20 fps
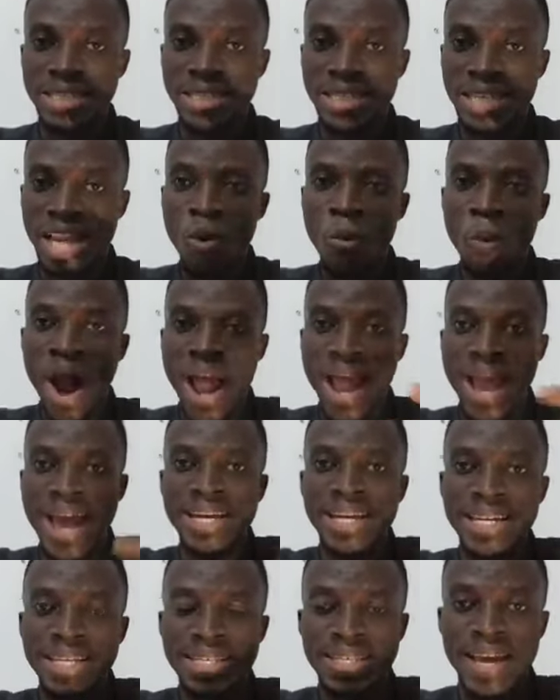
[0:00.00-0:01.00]
Now what and they
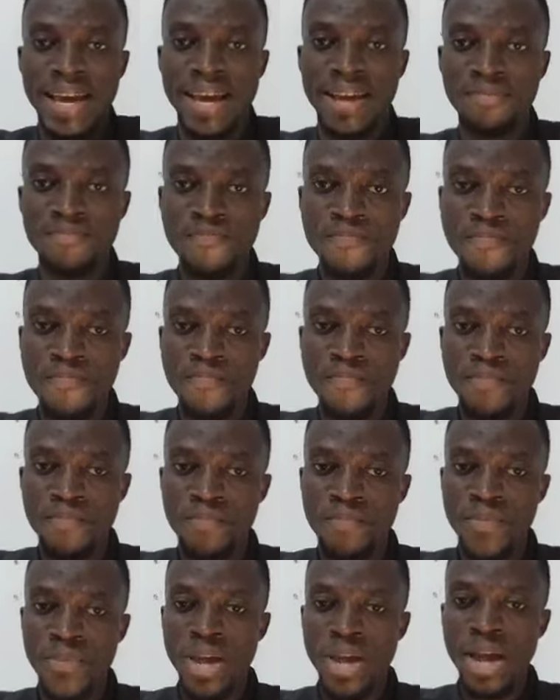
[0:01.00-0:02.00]
say
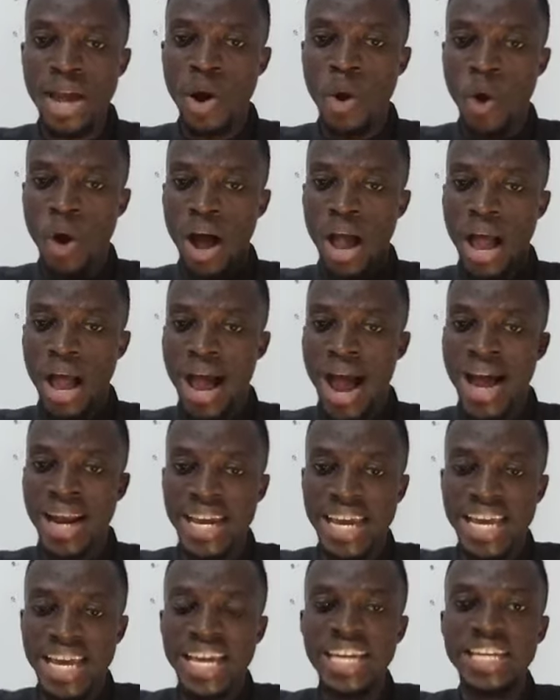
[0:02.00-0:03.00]
an
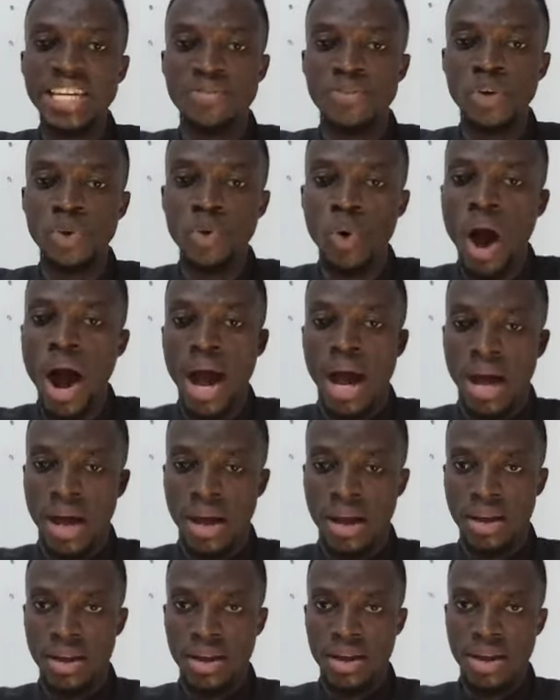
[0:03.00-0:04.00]
individual.
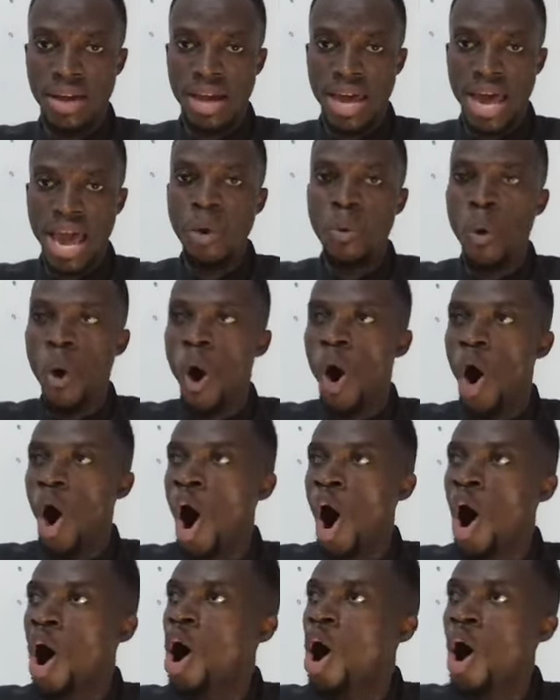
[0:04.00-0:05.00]

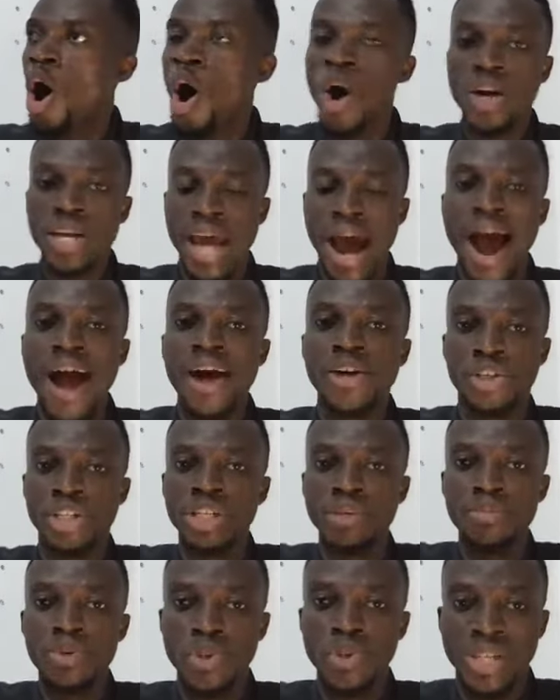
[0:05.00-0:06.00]
All the
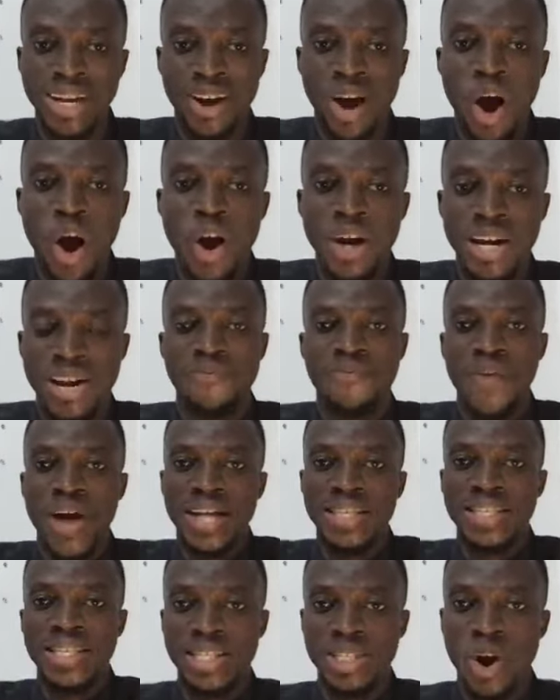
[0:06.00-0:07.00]
attributes and all the
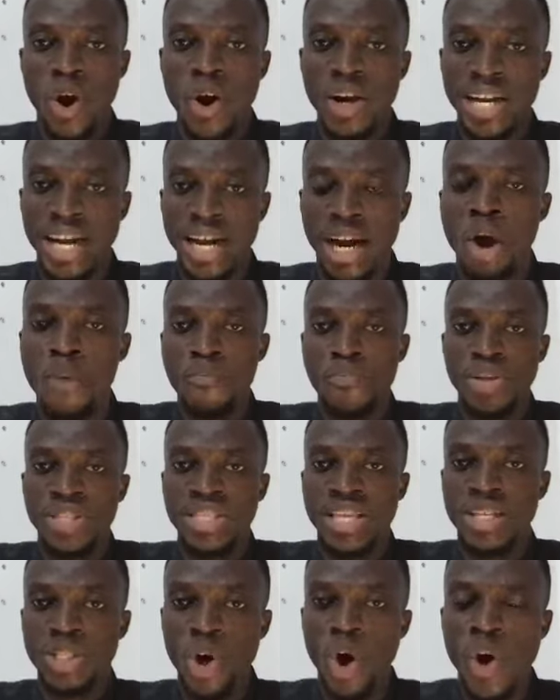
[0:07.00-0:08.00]
factors, all the
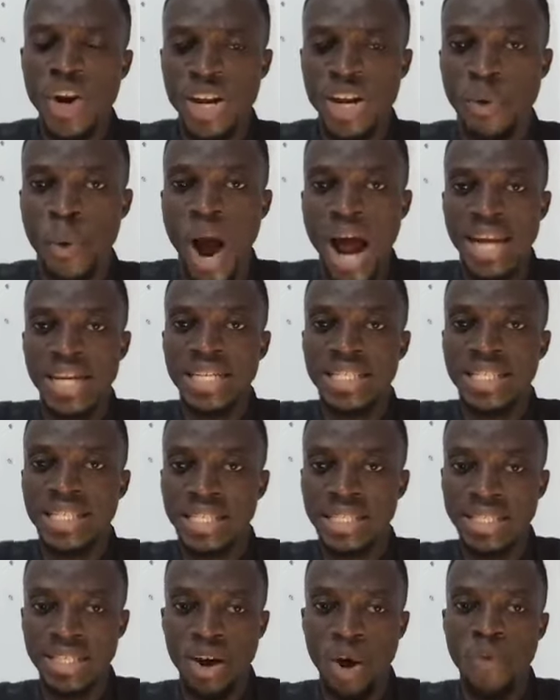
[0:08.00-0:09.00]
competence, all the
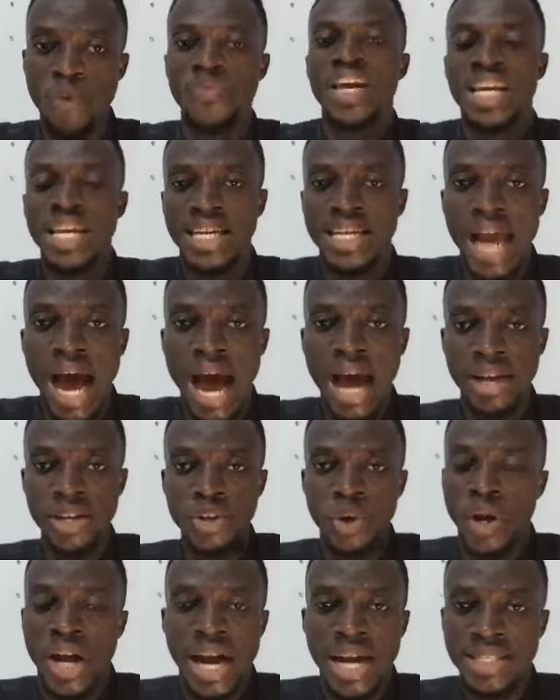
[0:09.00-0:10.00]
qualities of a leader, you
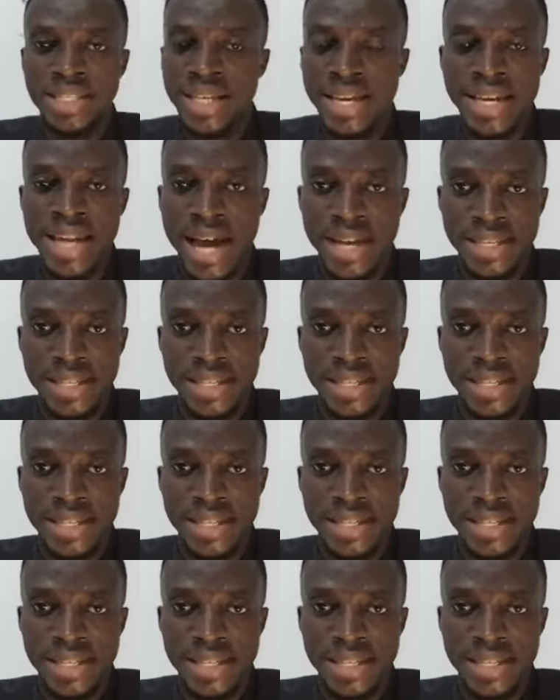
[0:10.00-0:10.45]
can't say that.